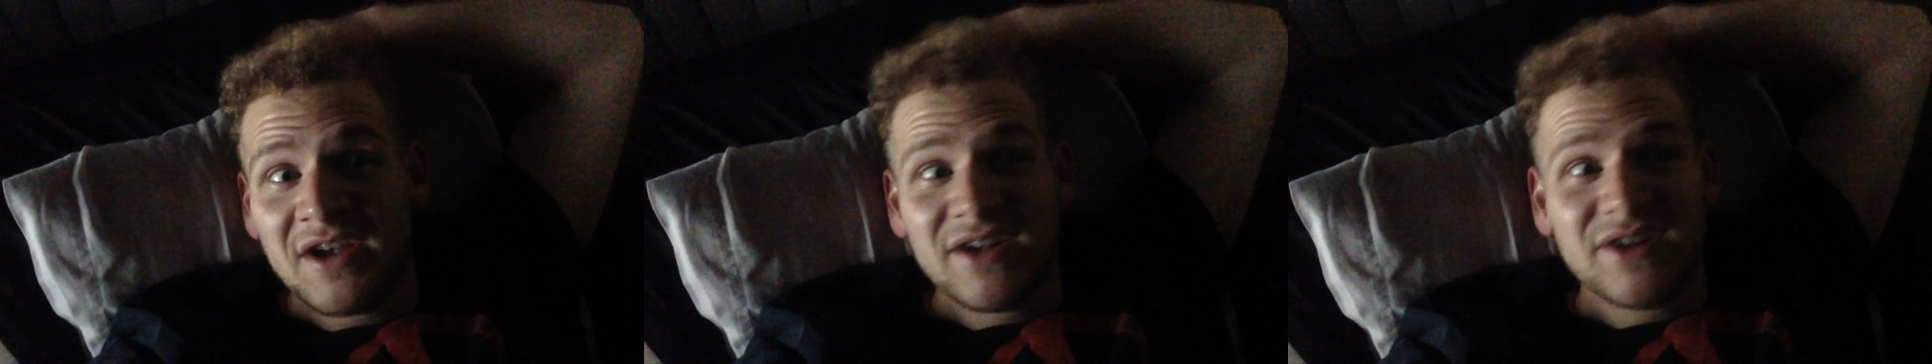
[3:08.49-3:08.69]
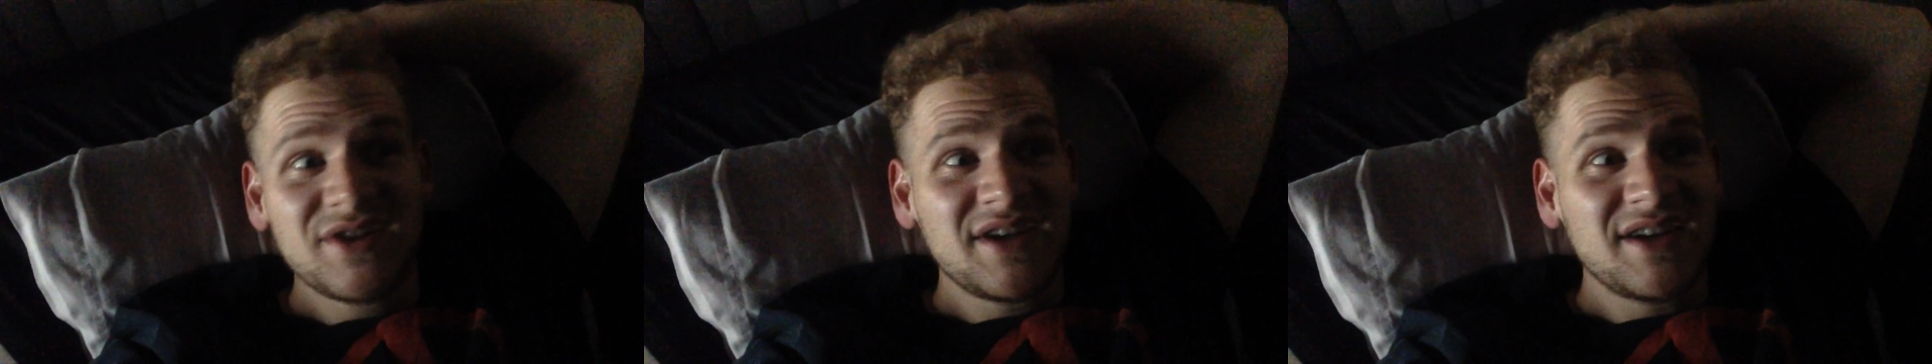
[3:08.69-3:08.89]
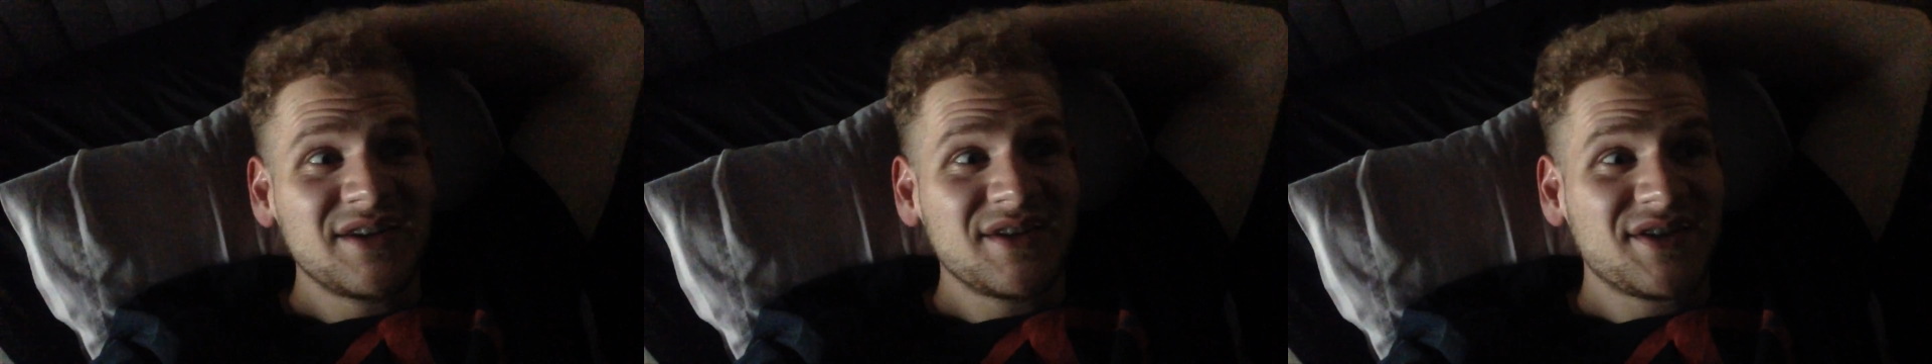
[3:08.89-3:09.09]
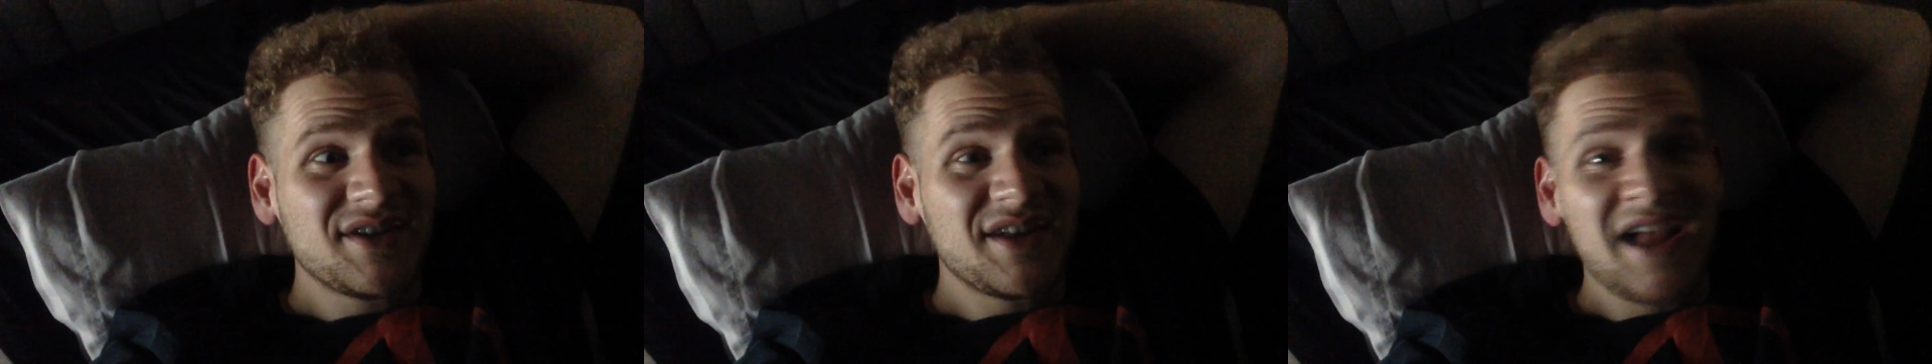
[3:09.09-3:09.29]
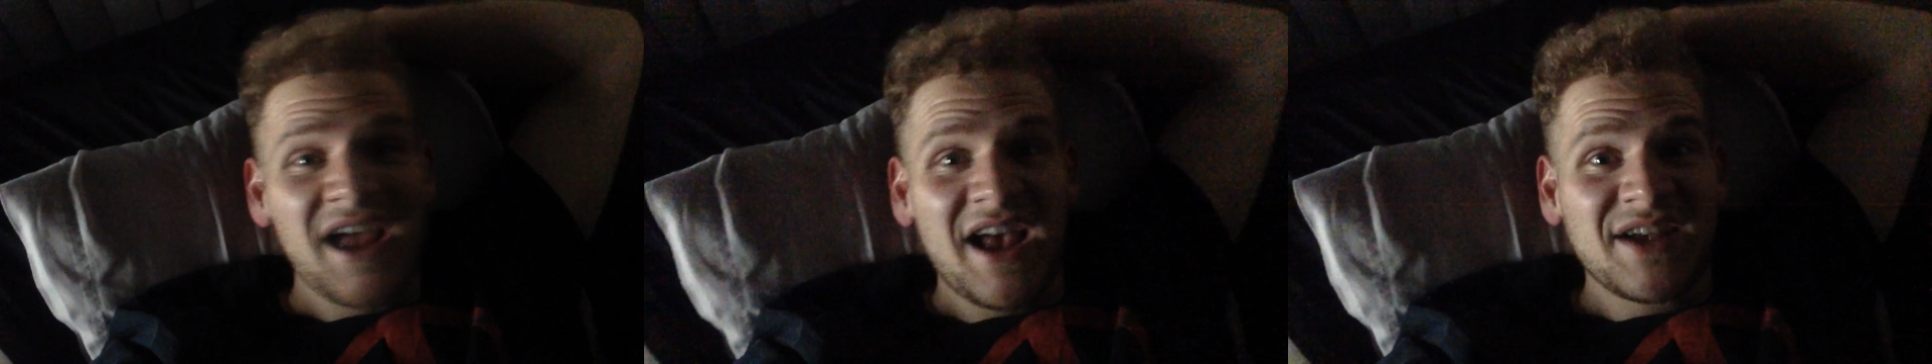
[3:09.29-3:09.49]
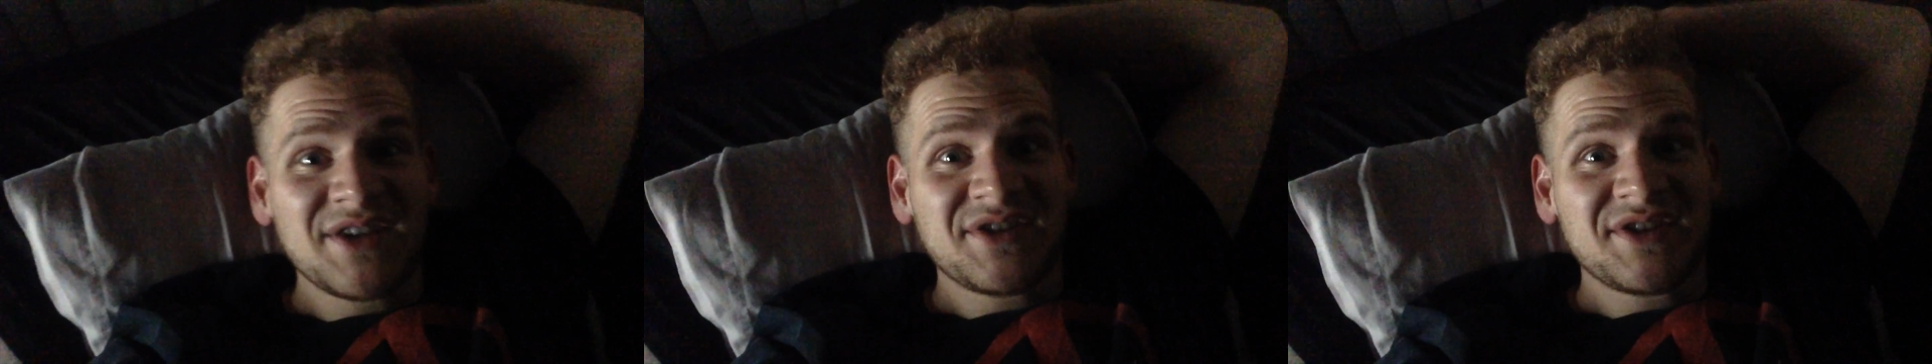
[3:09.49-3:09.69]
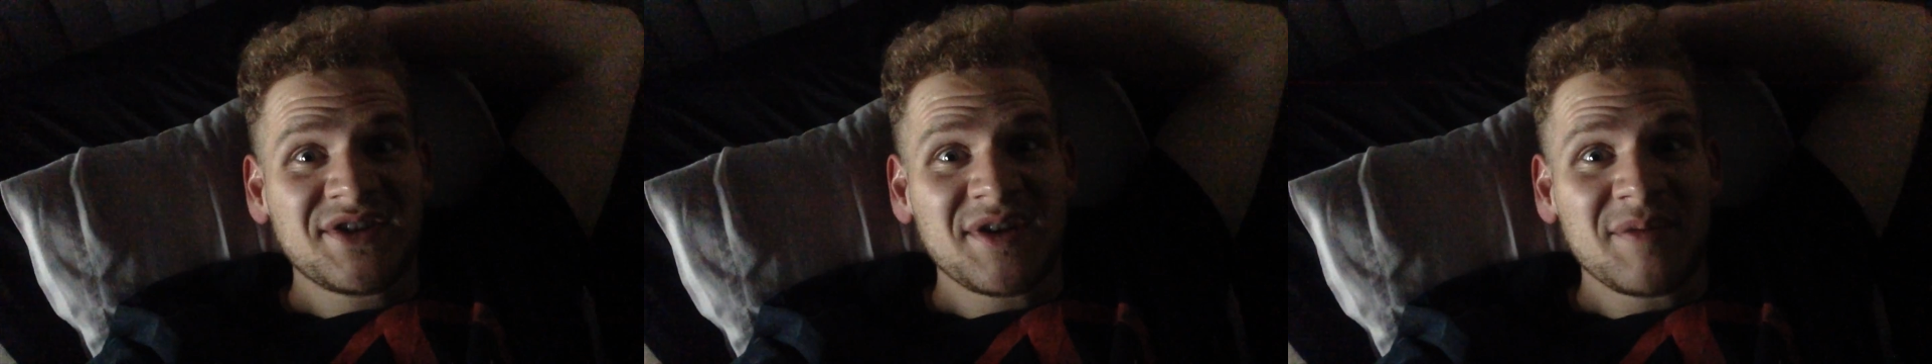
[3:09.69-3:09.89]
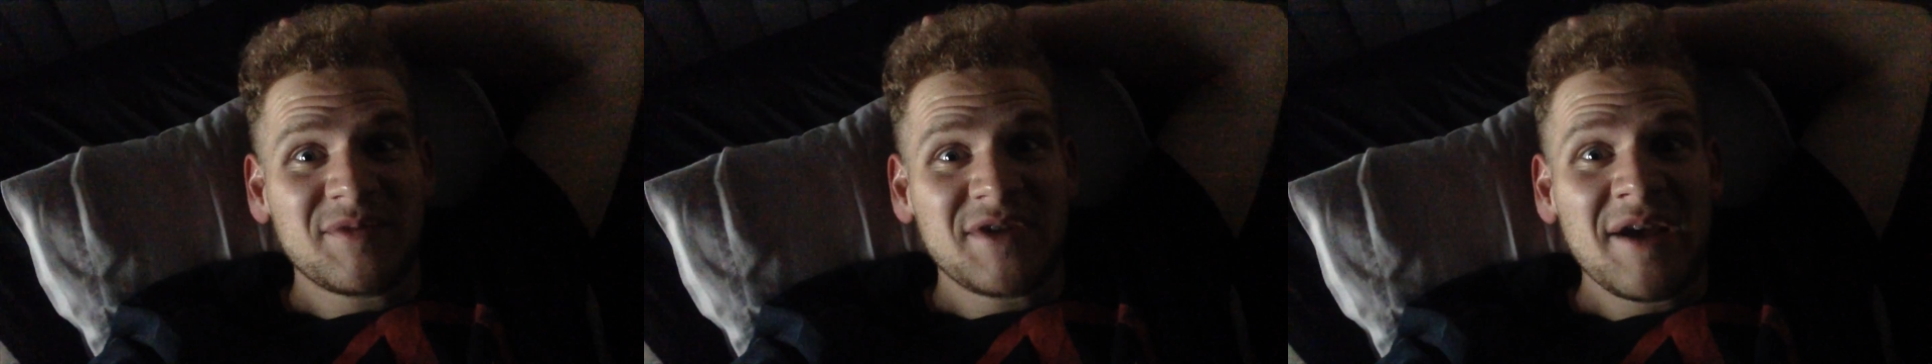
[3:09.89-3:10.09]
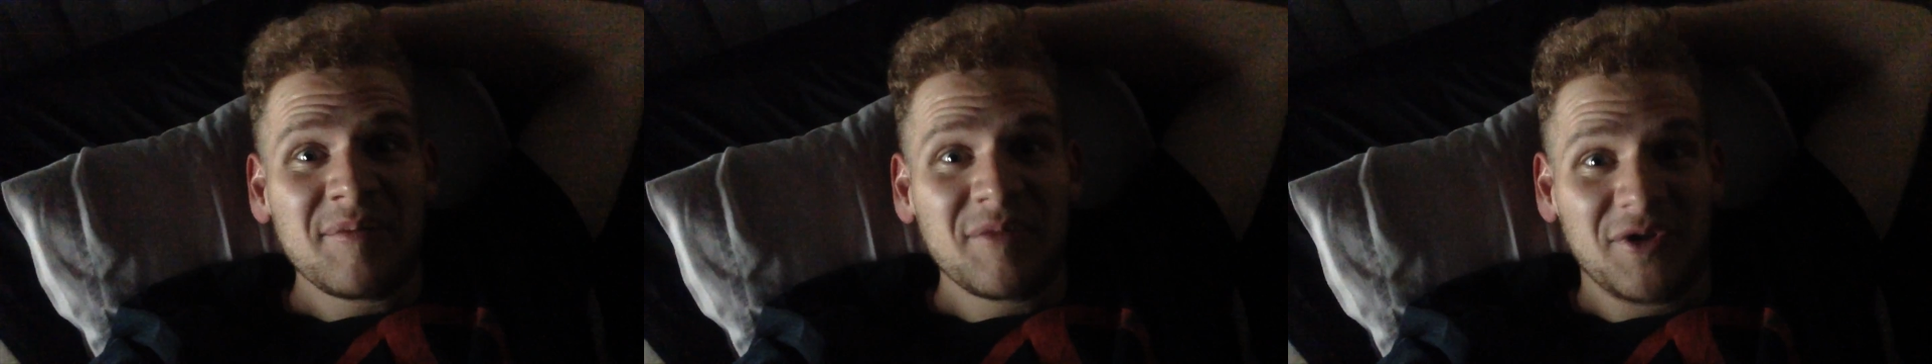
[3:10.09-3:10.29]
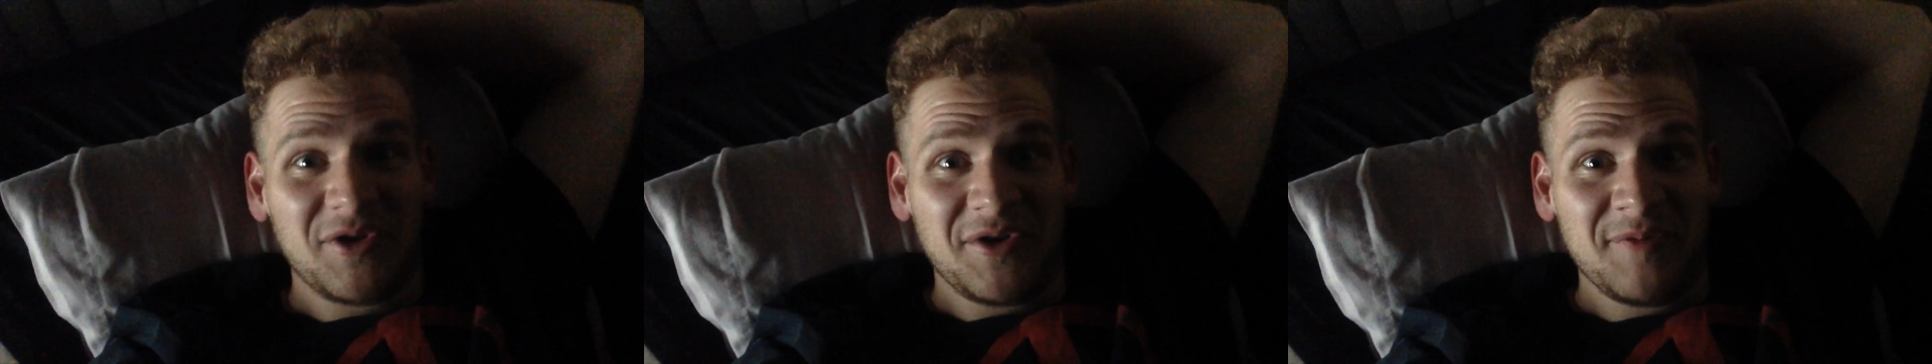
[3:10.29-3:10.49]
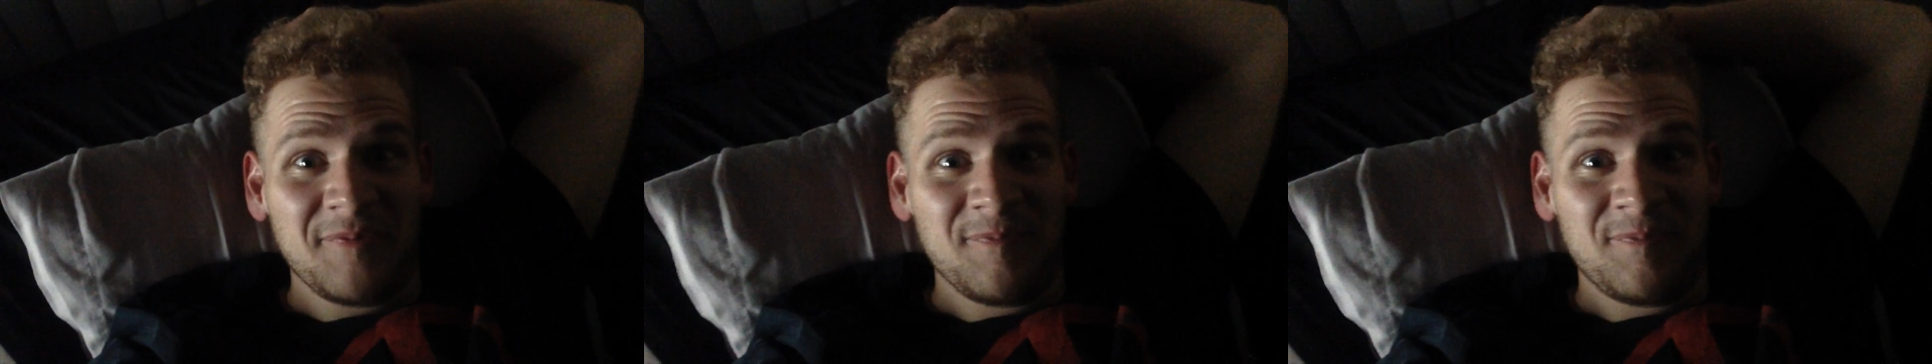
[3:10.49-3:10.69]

since last September.